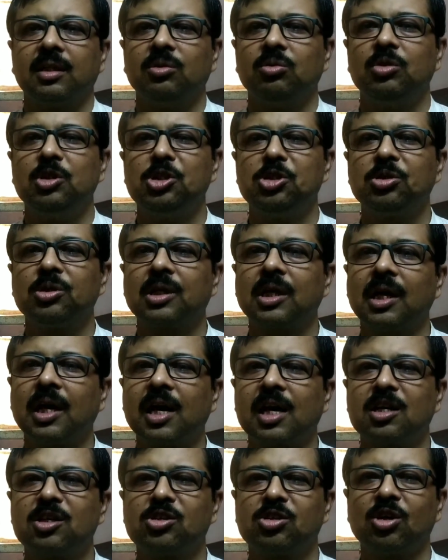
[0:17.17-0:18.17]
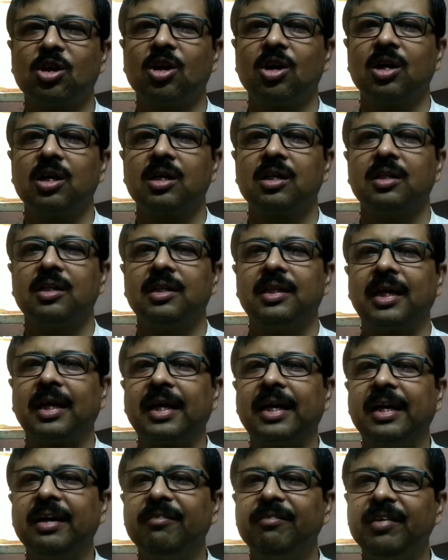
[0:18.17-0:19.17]
We should cut short the
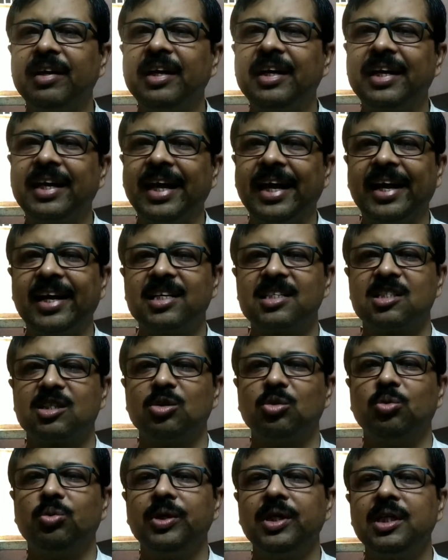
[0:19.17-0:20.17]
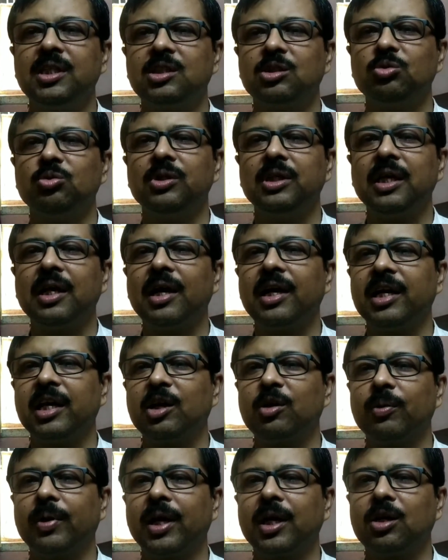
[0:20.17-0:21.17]
given text which we are
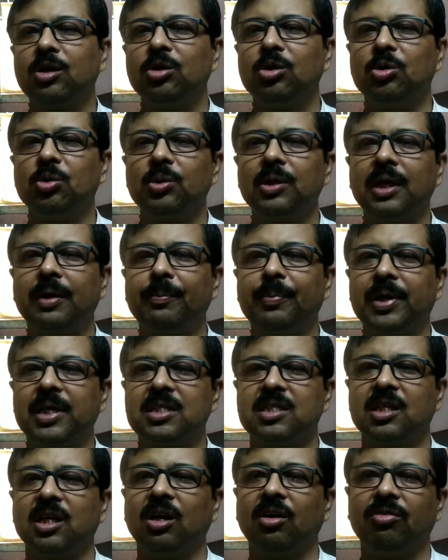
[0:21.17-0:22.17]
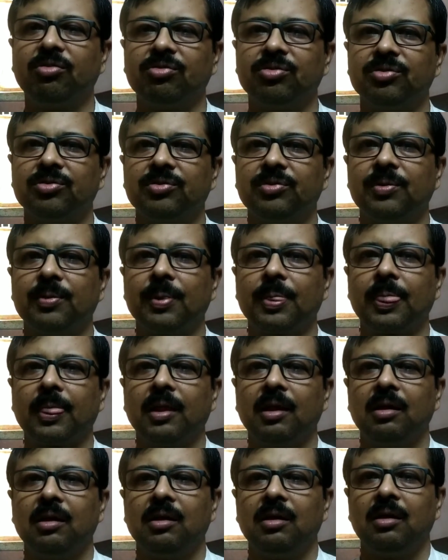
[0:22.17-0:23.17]
required to do the precis of.
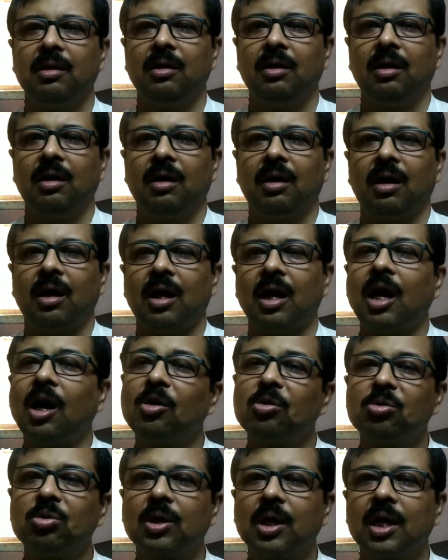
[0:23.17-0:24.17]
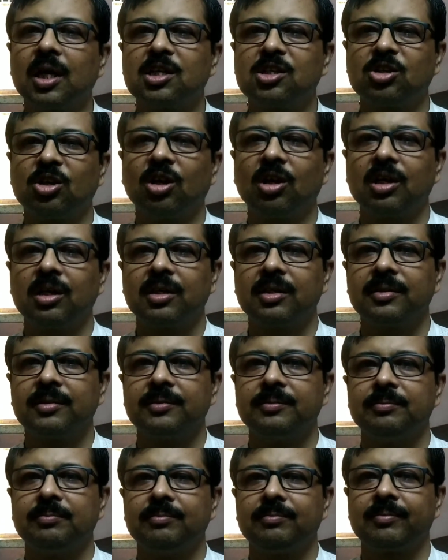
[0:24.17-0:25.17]
How to cut short?
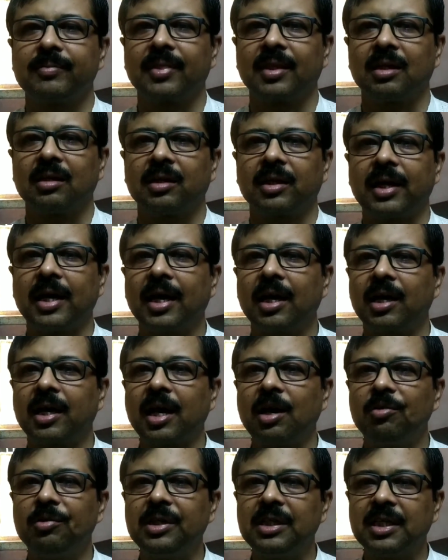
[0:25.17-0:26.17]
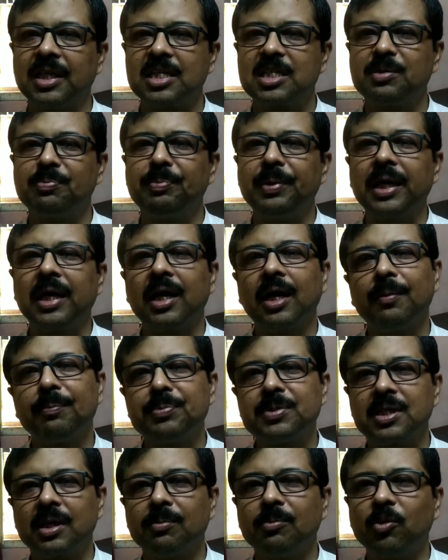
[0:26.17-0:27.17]
Can we just pick up
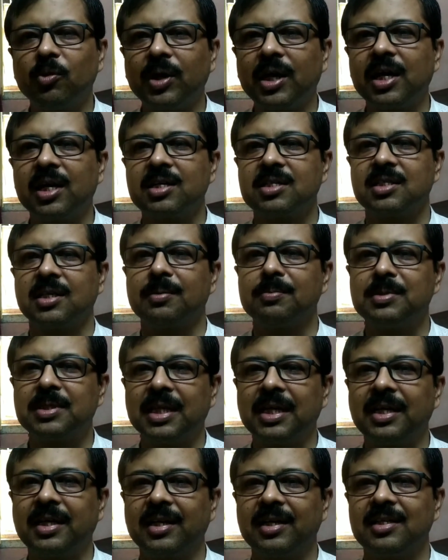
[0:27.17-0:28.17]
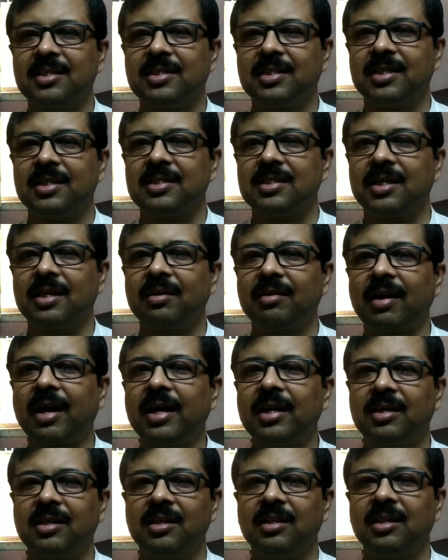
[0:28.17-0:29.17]
some words, some sentences and
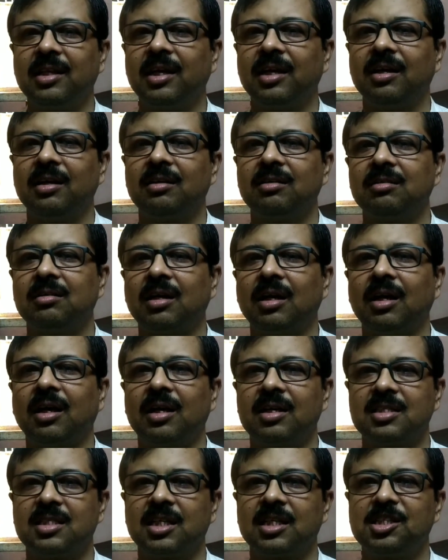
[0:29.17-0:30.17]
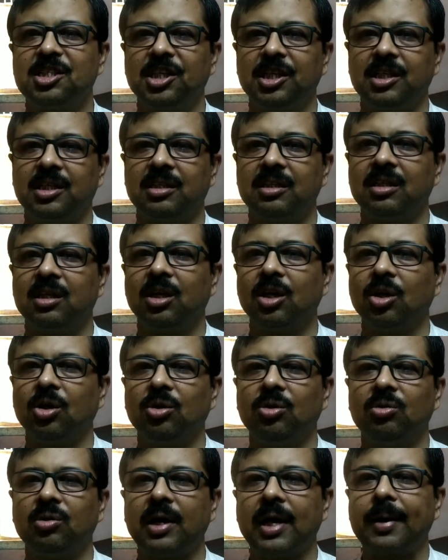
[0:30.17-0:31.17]
write in the answer sheet?
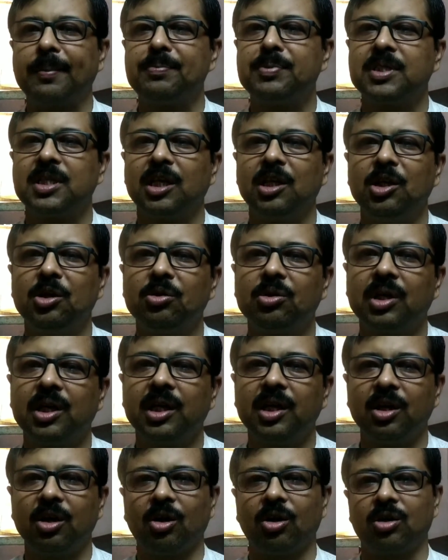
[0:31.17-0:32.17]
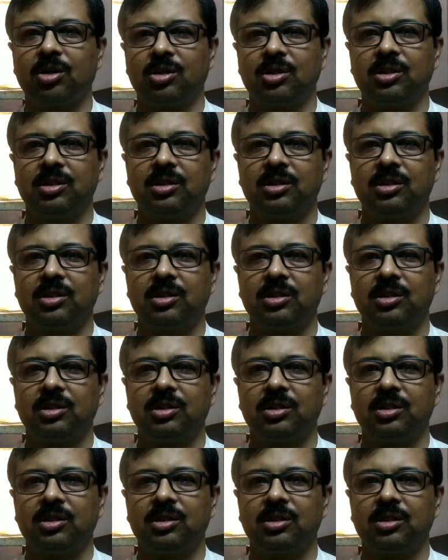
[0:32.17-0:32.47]
No, absolutely not.